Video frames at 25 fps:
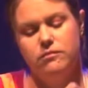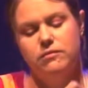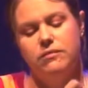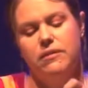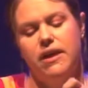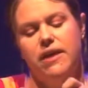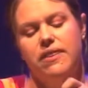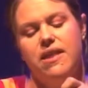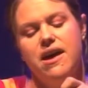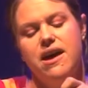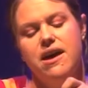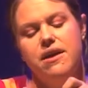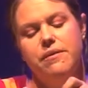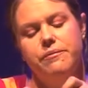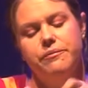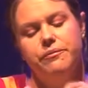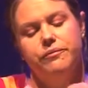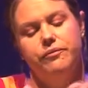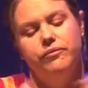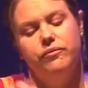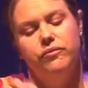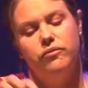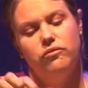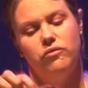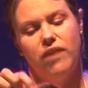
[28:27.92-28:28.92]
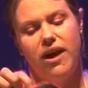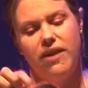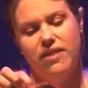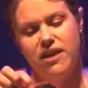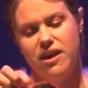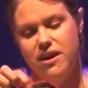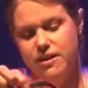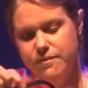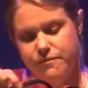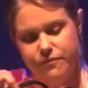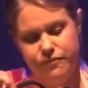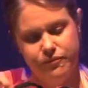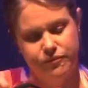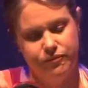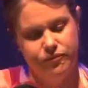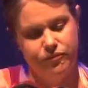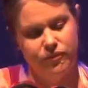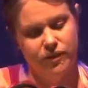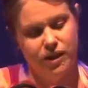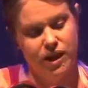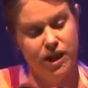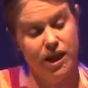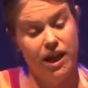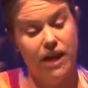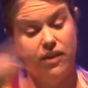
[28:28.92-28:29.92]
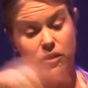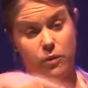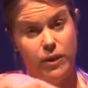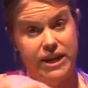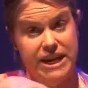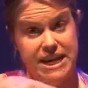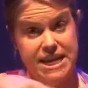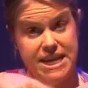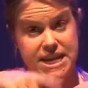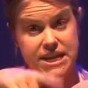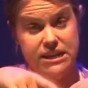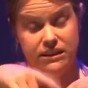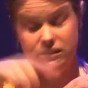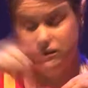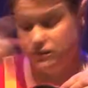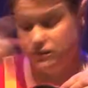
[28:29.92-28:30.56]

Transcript: Like that. Right there. Another one here.